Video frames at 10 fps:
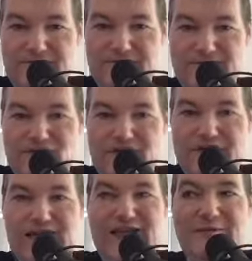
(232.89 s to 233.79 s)

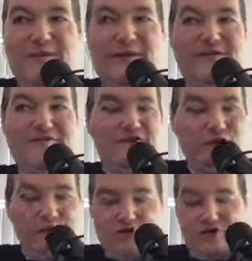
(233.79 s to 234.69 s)
Reclaiming Our
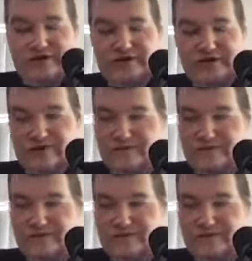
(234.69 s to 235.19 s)
Futures.